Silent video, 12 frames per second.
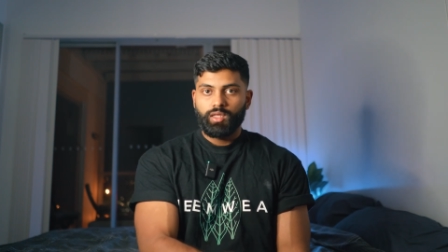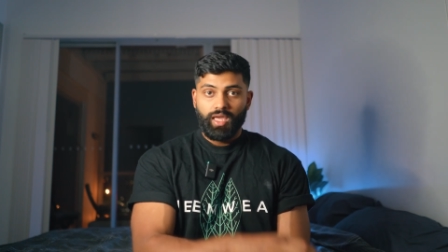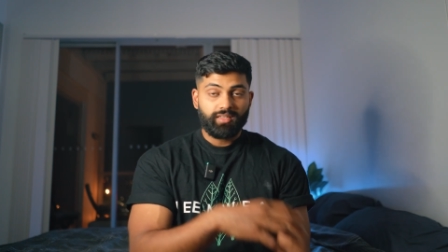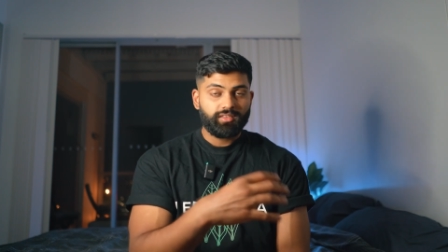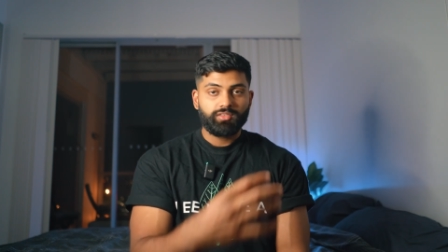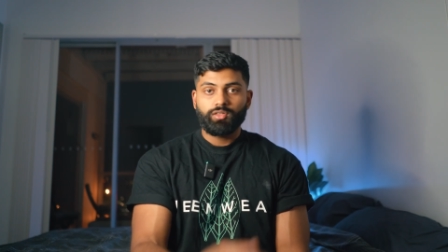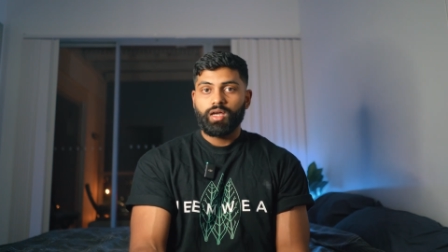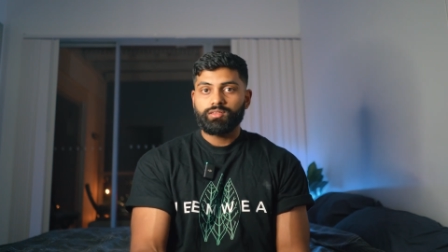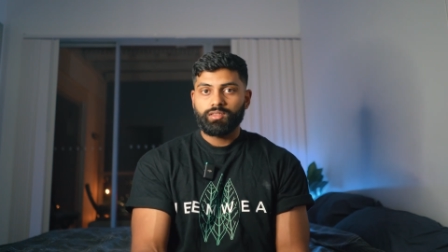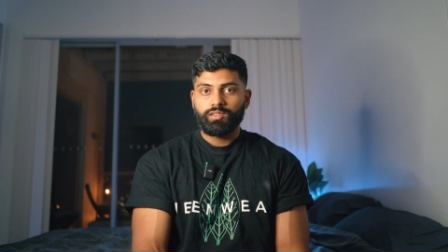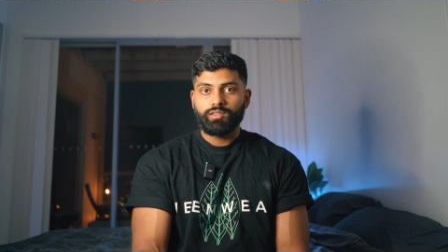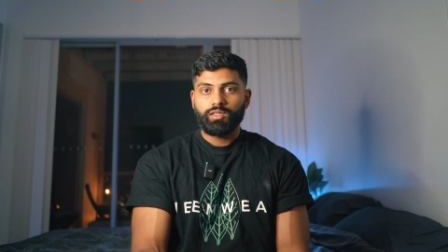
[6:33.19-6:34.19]

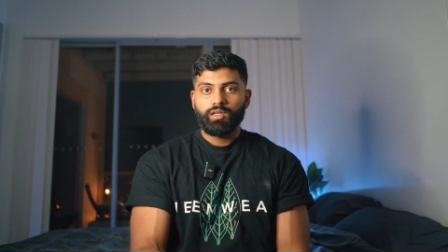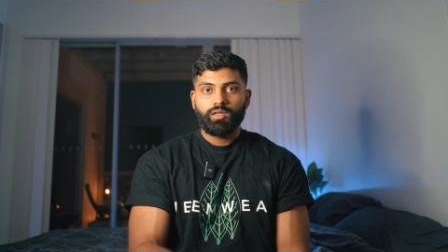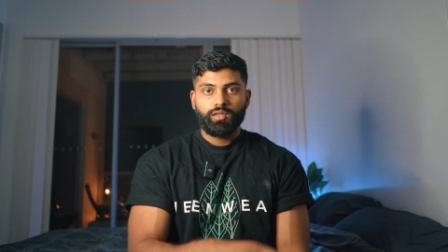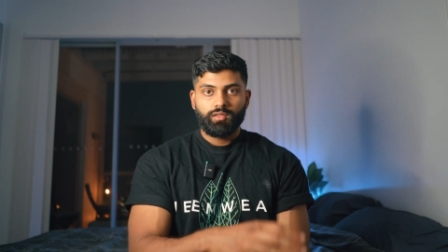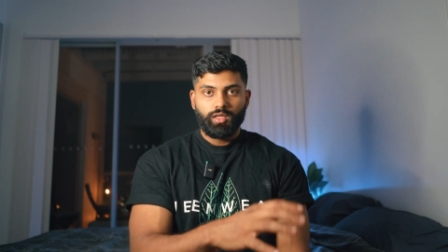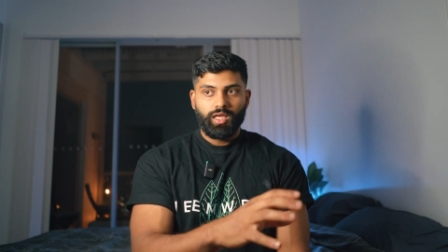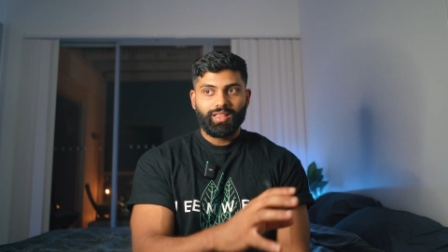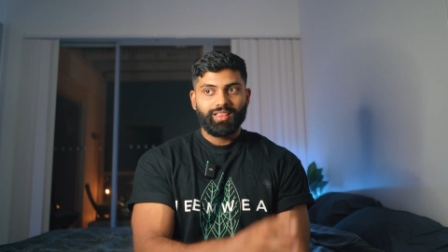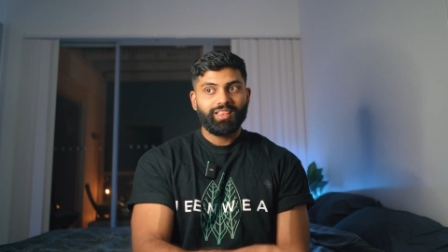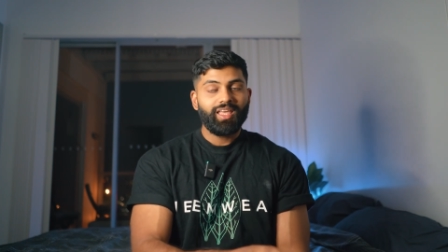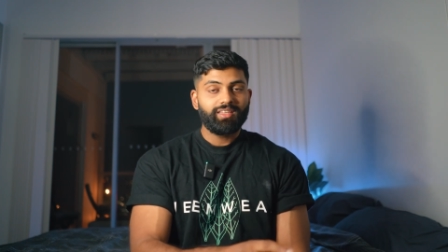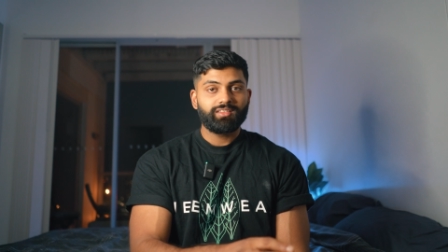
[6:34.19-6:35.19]
exercising at
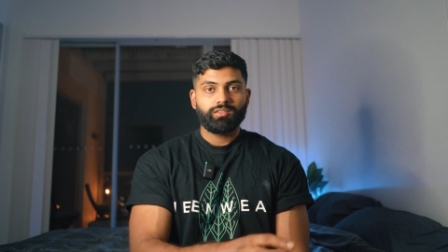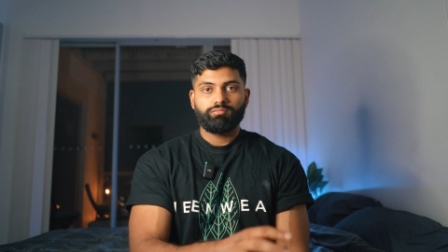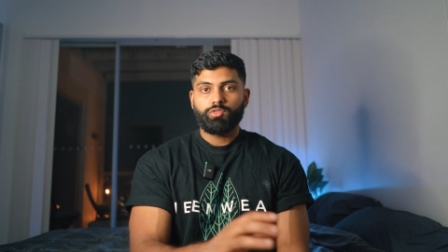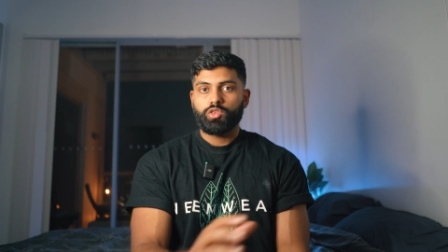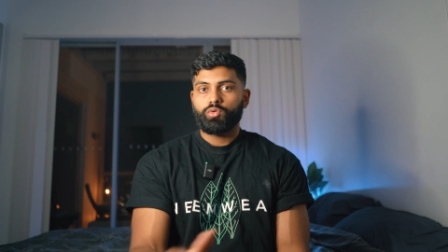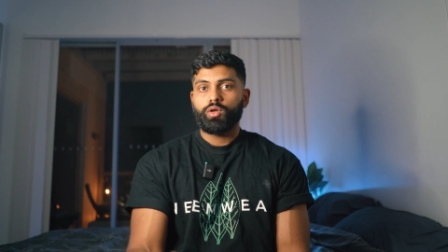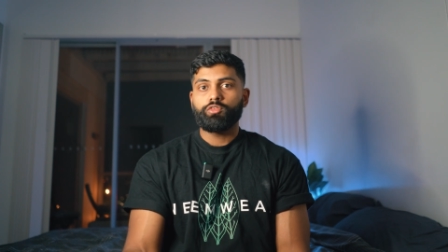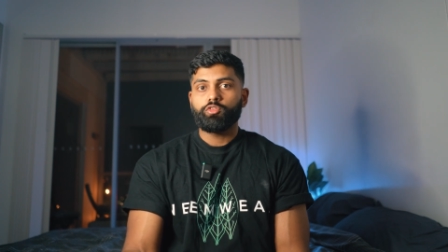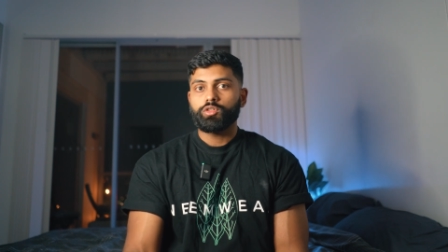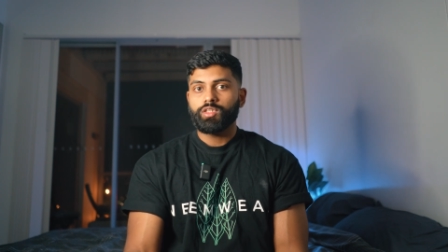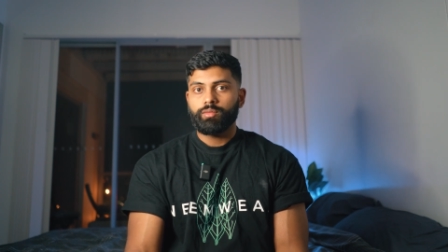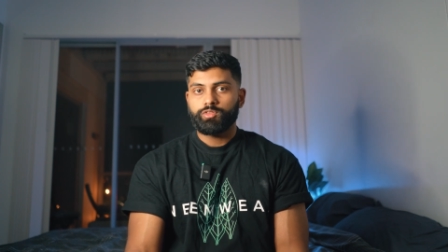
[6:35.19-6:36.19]
least 3 to
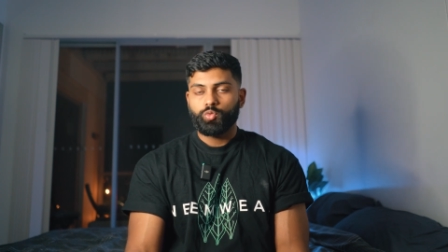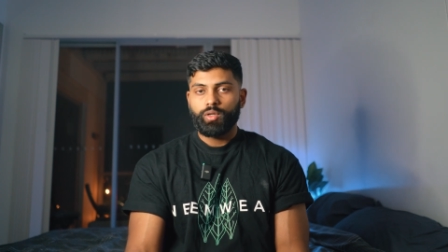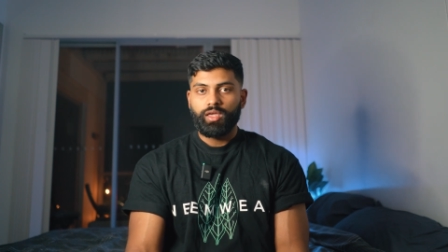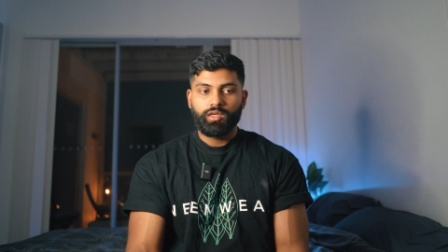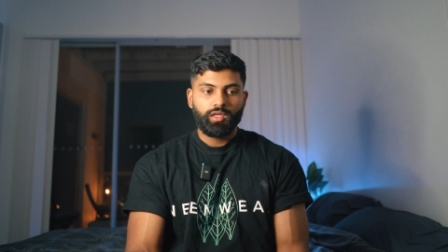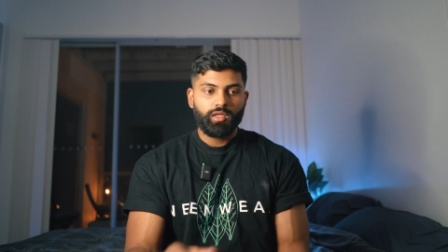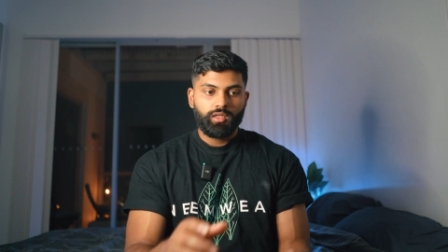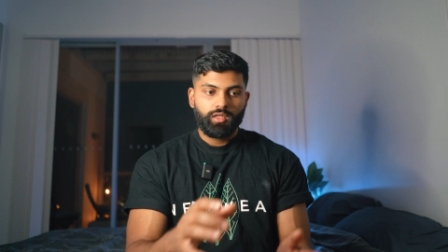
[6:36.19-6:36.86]
4 times a week,